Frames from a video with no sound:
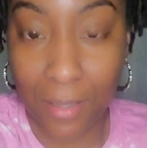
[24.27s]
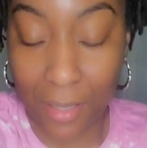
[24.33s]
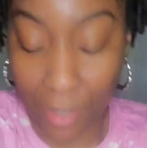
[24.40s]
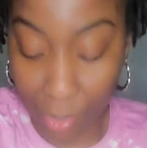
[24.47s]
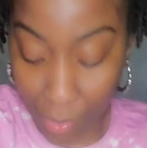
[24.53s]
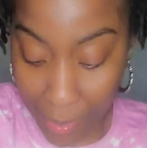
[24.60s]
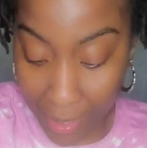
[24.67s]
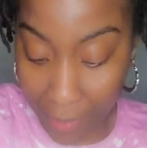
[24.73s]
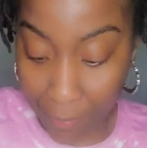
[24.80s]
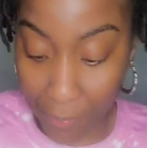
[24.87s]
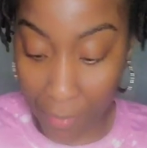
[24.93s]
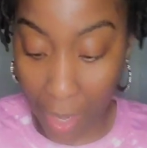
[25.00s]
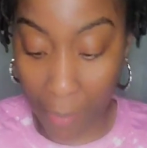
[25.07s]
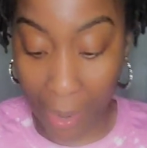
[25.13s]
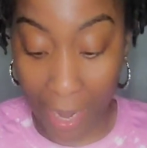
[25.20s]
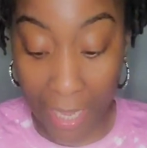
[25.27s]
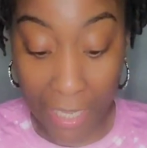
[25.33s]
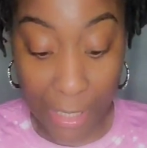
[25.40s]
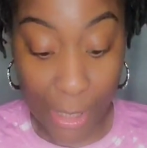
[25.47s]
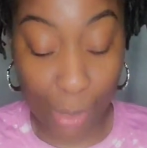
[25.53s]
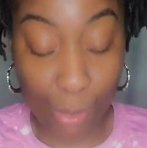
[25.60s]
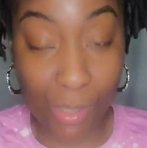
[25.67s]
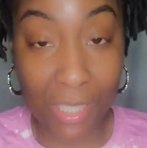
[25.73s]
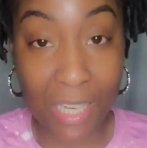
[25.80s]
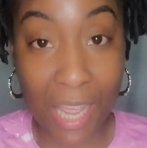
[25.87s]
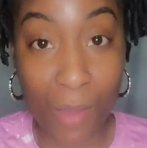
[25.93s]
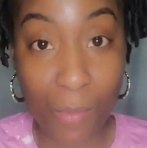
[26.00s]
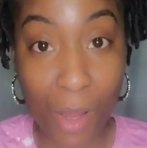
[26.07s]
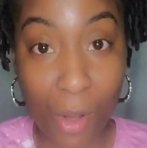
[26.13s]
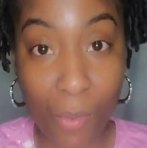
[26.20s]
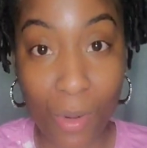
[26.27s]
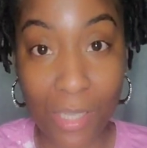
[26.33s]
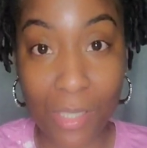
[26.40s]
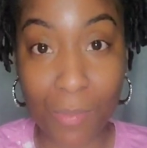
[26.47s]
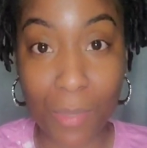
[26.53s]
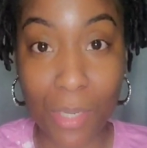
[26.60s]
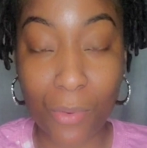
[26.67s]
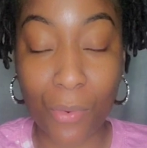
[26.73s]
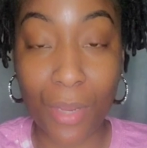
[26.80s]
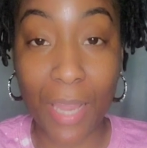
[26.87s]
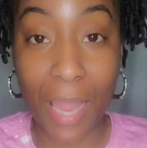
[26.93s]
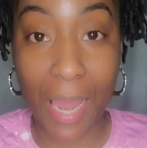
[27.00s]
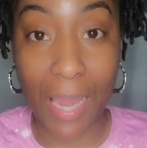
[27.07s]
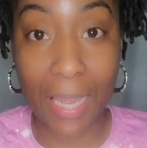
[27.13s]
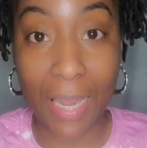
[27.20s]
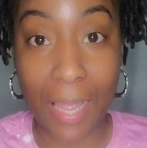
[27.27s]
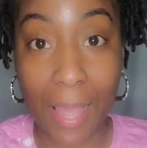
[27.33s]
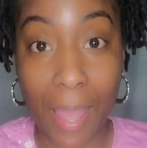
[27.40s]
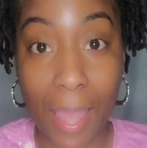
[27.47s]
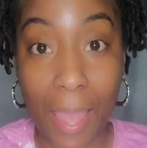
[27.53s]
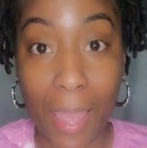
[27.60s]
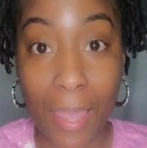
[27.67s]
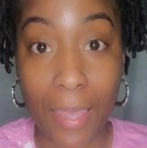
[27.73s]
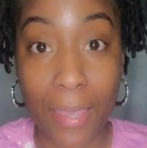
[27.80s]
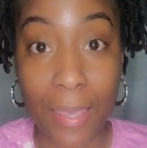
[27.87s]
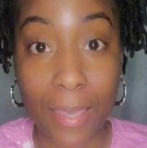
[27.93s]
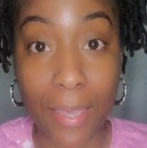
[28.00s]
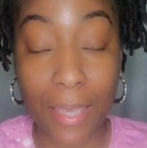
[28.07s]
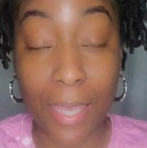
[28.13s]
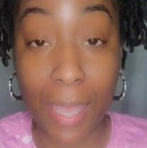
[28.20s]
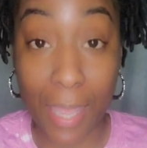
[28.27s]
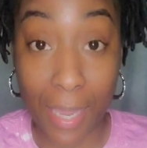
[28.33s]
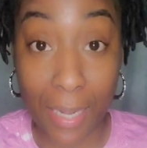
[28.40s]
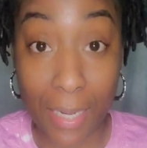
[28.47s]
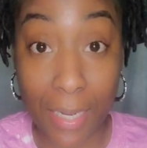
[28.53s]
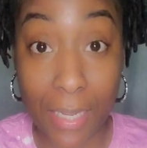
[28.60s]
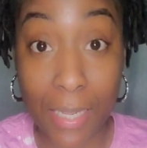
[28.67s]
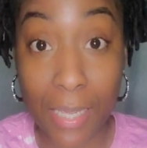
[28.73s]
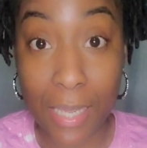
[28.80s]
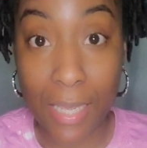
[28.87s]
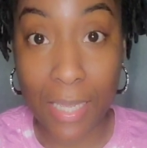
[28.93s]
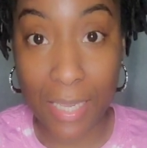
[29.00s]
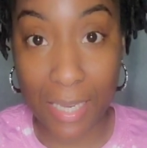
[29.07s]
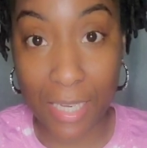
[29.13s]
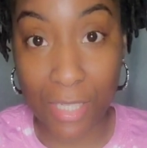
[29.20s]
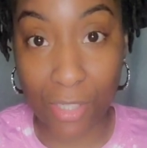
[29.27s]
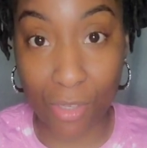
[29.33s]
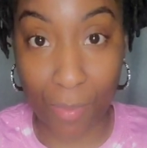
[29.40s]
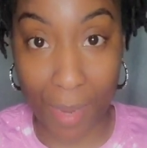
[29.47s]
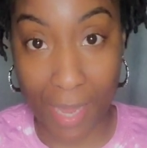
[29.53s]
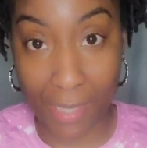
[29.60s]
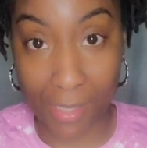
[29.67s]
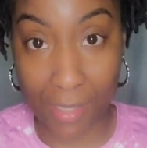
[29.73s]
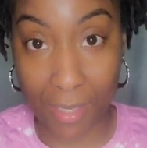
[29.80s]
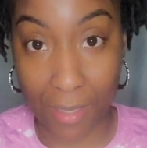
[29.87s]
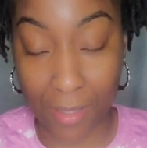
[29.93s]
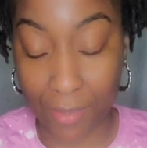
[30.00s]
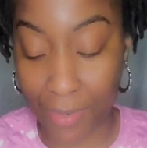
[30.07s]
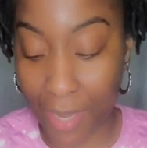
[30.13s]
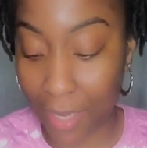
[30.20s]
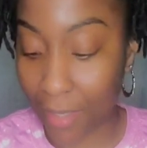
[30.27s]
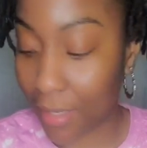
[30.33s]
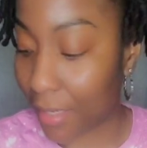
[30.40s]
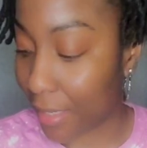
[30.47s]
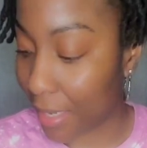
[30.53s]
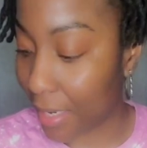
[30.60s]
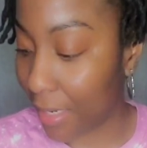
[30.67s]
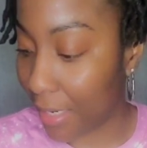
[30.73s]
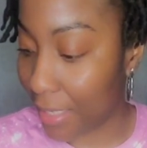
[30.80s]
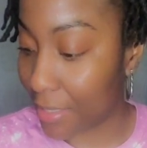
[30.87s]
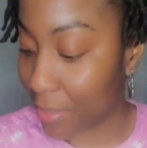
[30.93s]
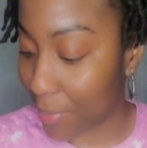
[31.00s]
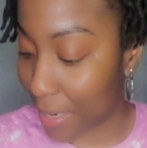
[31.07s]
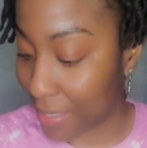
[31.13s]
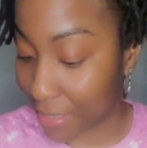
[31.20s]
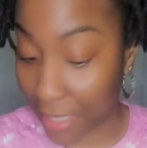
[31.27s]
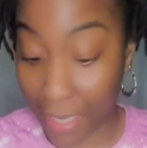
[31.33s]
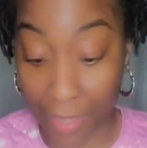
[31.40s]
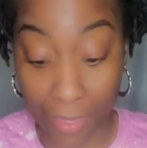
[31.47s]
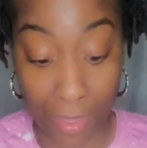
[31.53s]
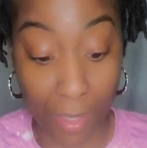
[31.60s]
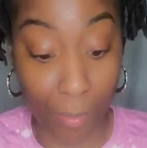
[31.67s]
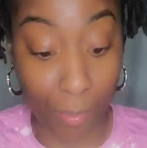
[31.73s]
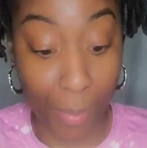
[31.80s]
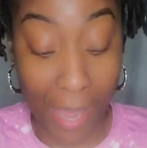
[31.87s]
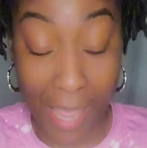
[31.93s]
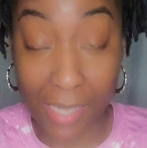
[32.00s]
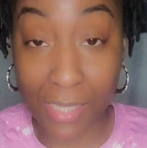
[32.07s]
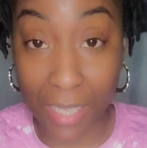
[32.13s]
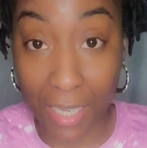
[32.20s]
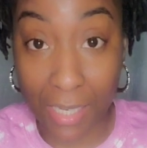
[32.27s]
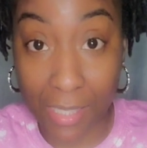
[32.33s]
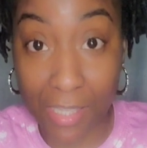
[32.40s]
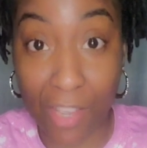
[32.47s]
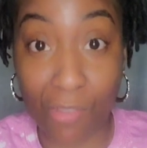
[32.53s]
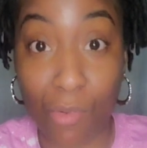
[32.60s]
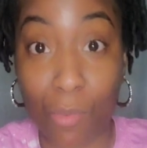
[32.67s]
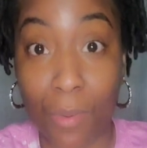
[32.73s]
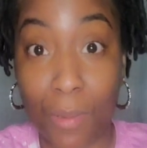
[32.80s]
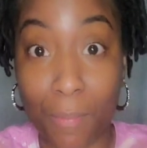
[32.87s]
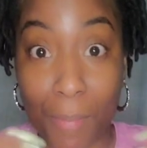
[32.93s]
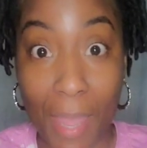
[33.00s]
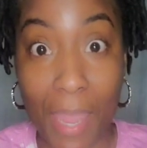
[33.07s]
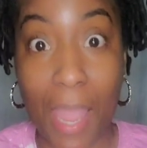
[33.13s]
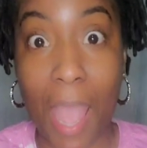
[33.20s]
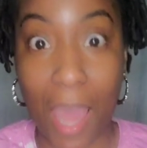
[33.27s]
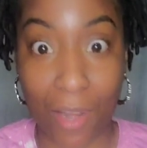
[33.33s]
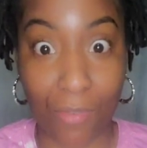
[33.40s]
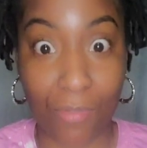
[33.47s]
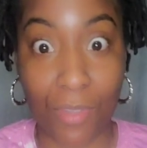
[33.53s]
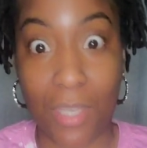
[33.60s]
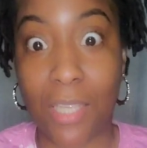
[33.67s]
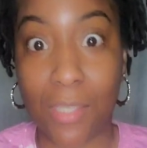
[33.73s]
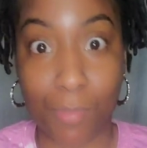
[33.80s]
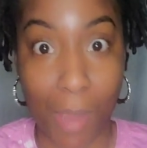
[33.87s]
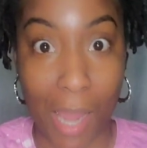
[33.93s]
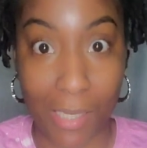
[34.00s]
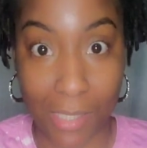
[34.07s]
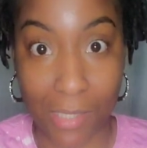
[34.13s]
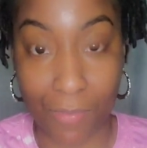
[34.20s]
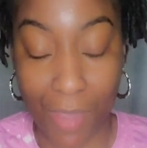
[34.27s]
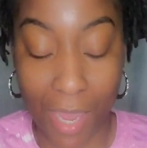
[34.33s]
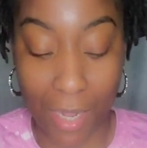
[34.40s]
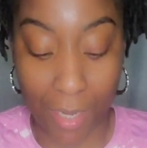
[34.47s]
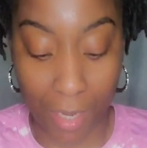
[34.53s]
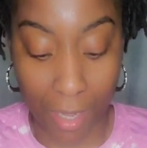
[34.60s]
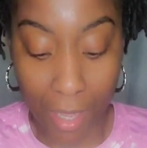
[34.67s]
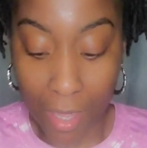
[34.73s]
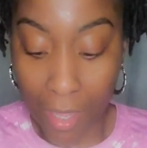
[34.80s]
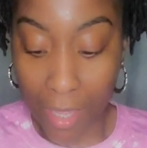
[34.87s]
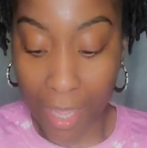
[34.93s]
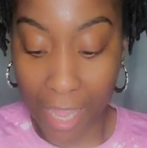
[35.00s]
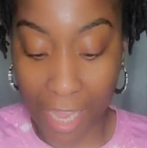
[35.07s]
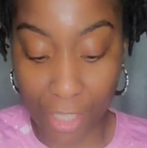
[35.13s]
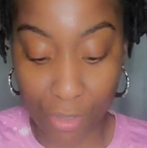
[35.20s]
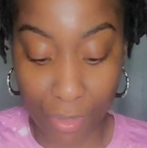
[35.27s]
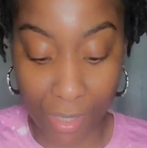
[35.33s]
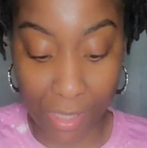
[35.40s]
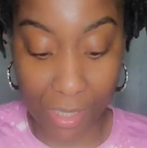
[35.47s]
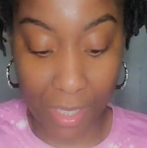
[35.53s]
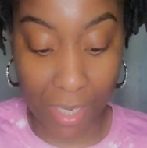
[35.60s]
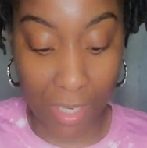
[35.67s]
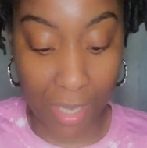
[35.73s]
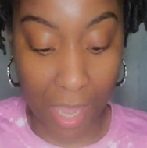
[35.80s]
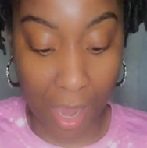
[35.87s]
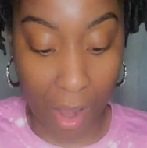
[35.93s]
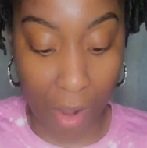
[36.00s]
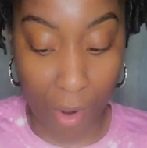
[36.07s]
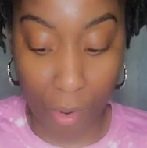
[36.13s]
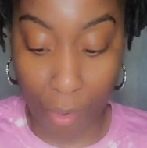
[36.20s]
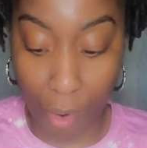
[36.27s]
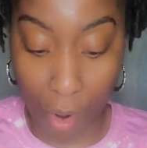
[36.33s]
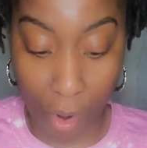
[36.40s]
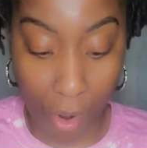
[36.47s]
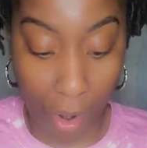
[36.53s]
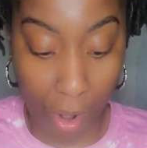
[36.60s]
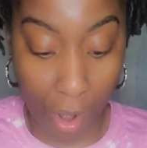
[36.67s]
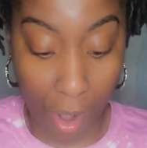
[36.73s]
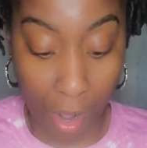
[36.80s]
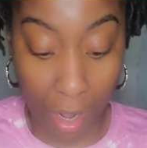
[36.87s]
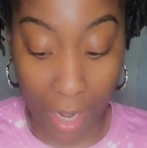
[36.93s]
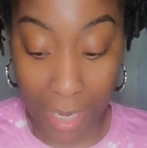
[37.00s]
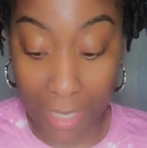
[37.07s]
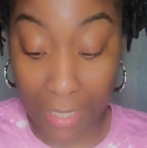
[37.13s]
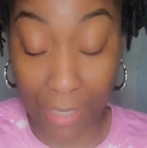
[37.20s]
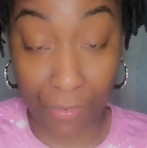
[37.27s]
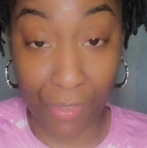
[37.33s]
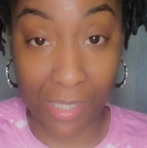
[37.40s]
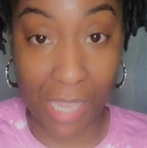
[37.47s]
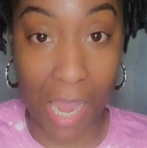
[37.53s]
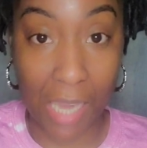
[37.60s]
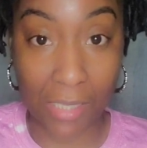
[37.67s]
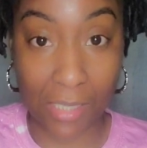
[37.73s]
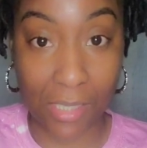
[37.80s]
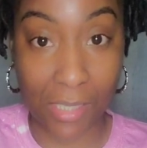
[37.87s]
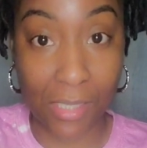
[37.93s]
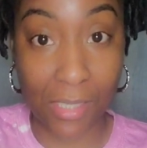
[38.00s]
a little bit. Okay, so today we are going to be creating a candy Easter basket, okay? A candy Easter basket. And the basket itself will be made out of these boxes of candy. As you can see, they all are different sizes.